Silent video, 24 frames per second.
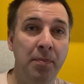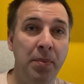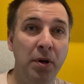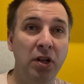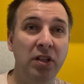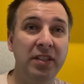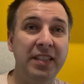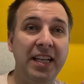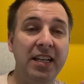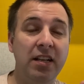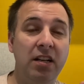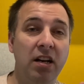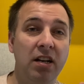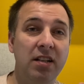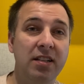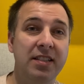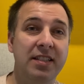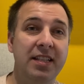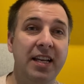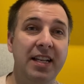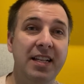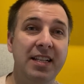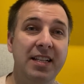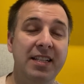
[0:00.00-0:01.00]
building
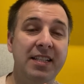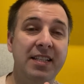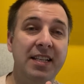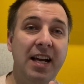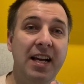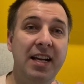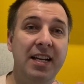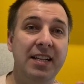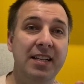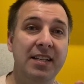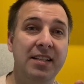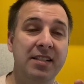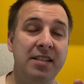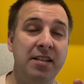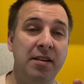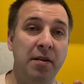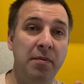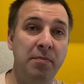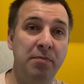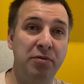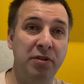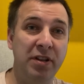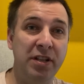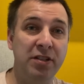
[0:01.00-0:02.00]
content sites,
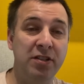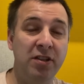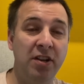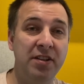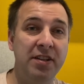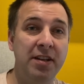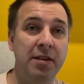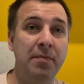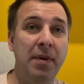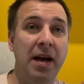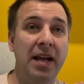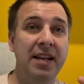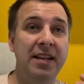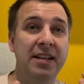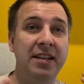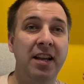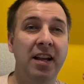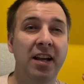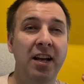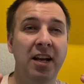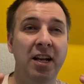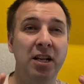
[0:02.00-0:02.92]
print on demand,